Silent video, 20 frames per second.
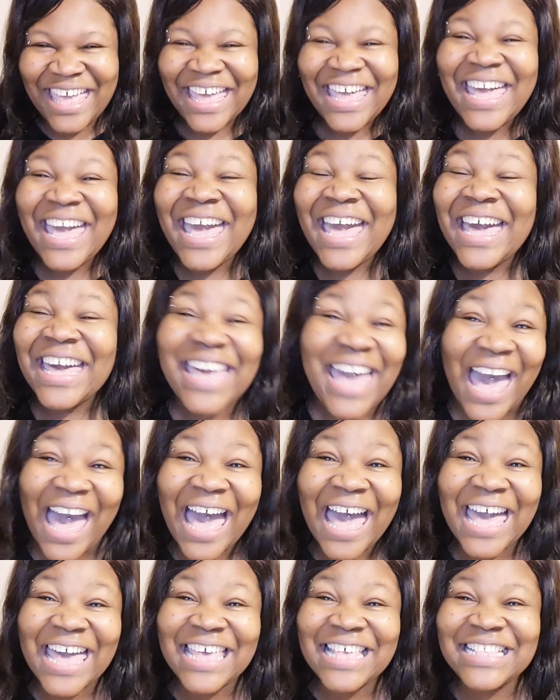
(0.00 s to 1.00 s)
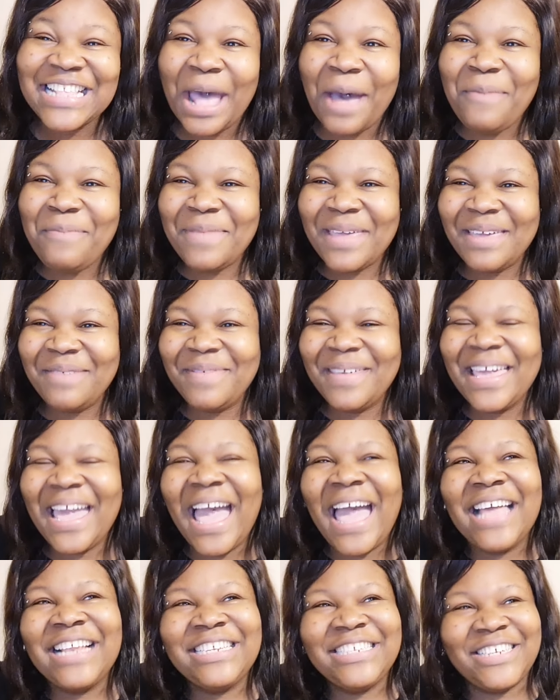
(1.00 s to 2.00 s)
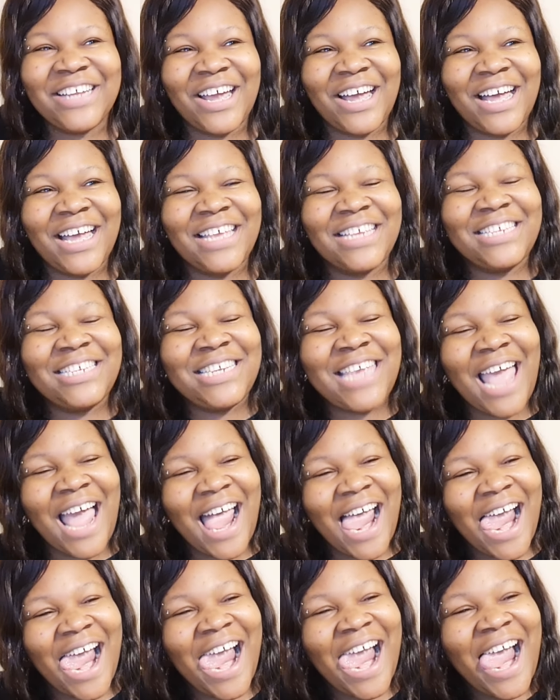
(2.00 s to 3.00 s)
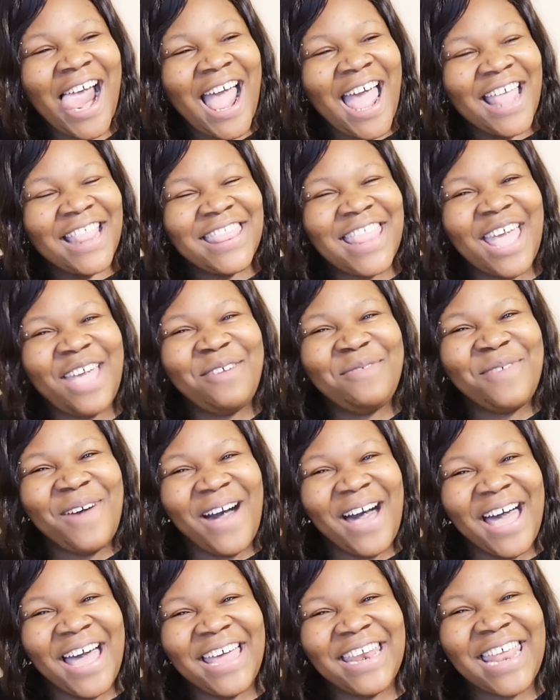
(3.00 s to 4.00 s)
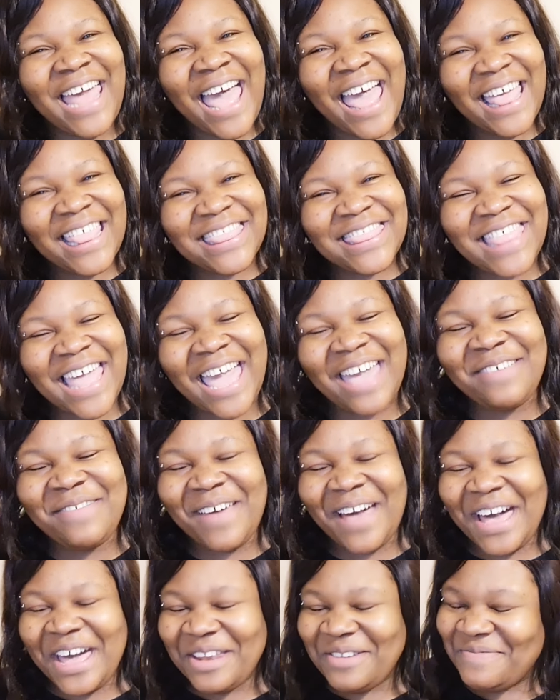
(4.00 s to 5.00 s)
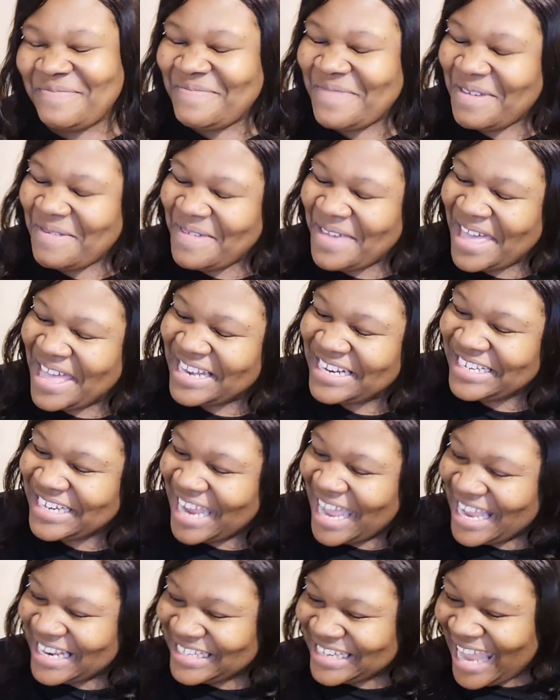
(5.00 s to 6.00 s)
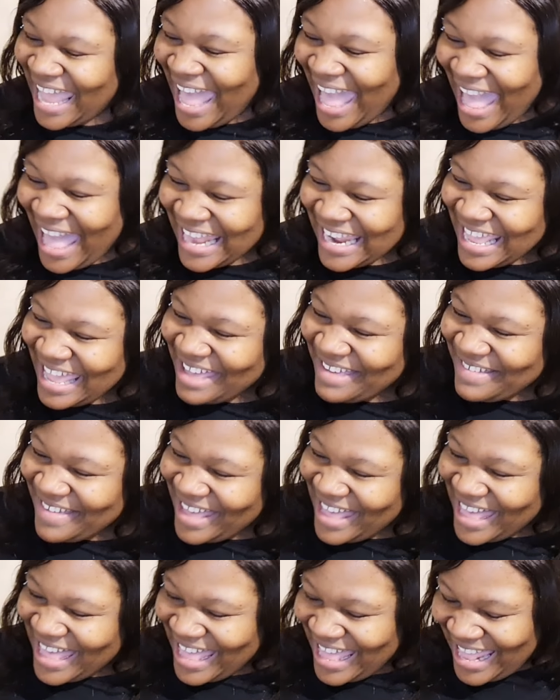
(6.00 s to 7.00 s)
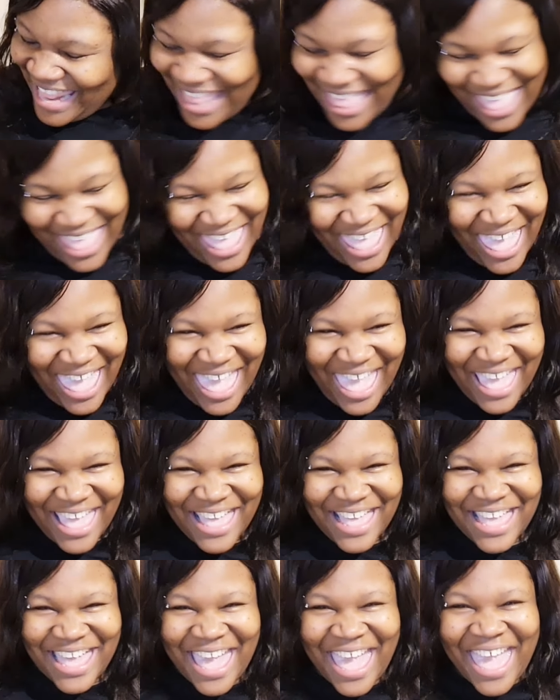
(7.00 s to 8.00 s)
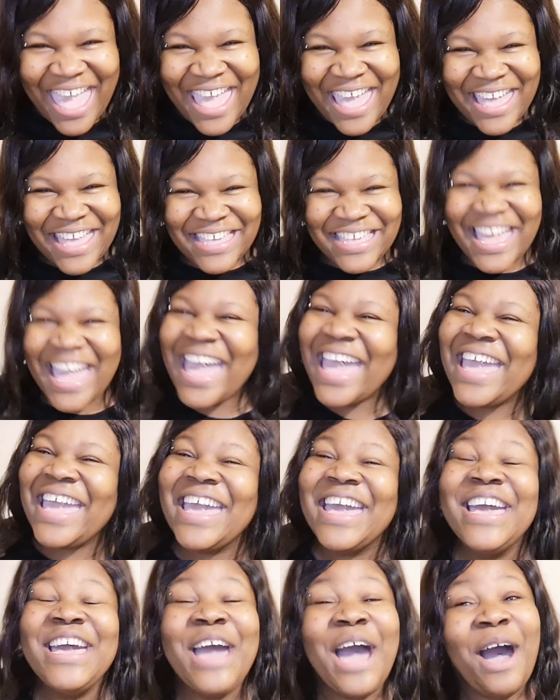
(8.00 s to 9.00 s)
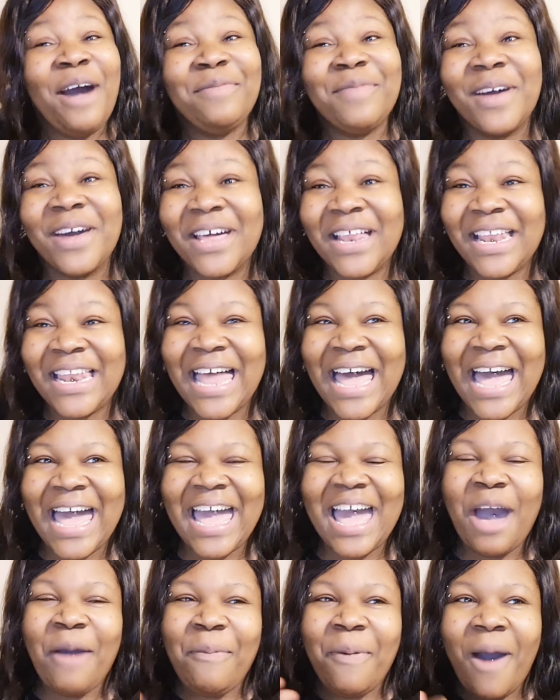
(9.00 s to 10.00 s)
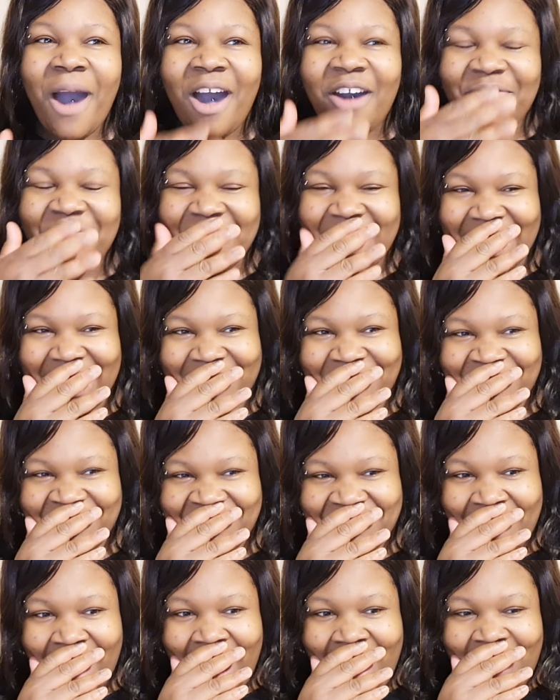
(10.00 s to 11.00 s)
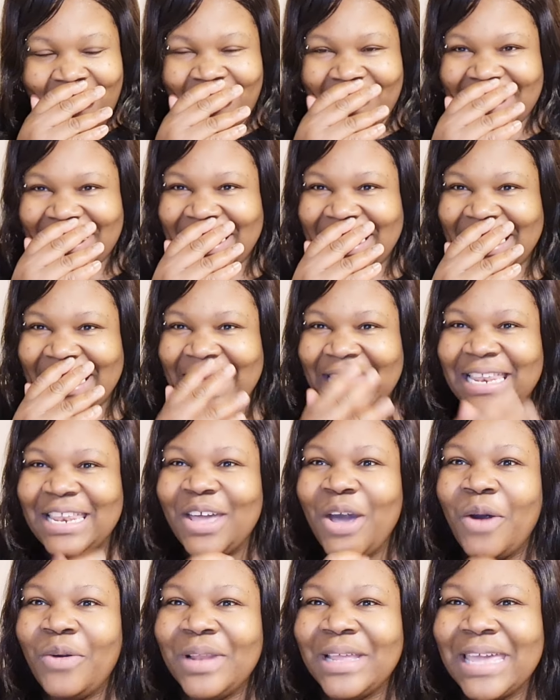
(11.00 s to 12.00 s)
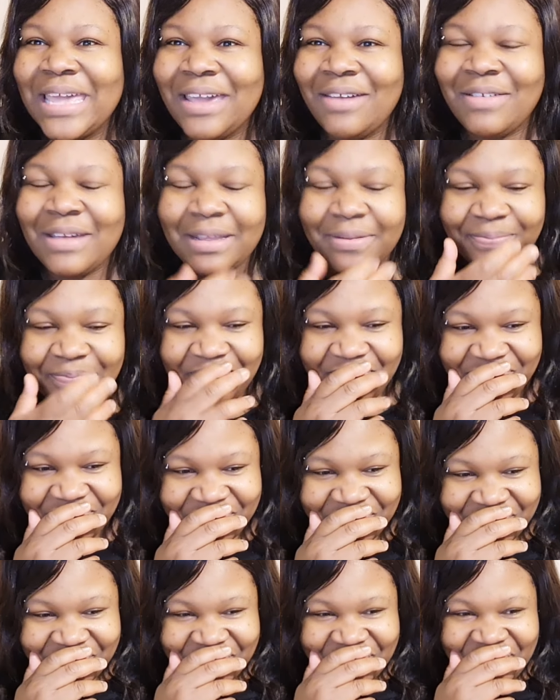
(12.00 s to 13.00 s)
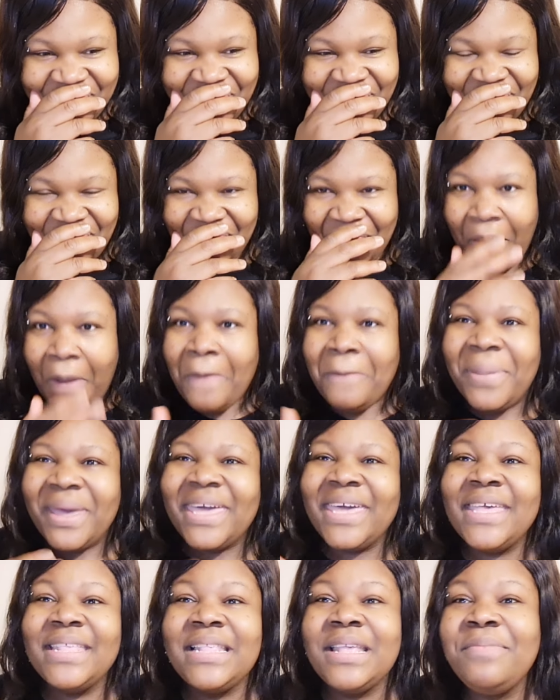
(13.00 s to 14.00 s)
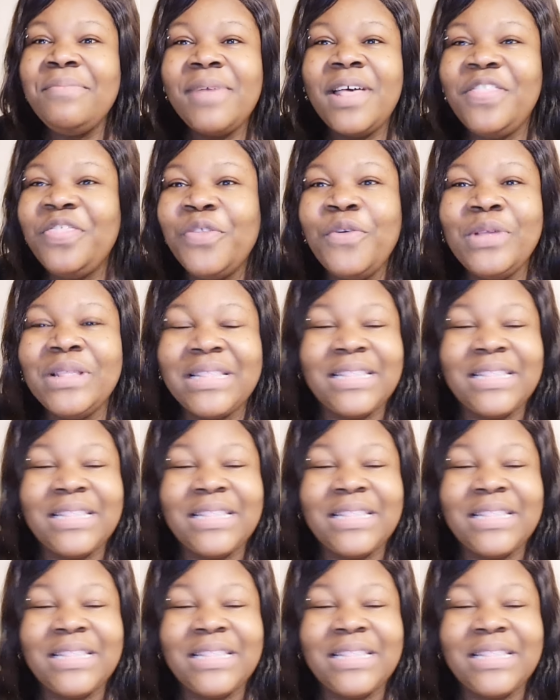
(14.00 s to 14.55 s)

don't know. Guys, Mimi and Josh, they won. They won. Mimi and Josh, they won. Hey. I'm not gonna lie, a part of me was thinking Nicole and Ciaran. Because in my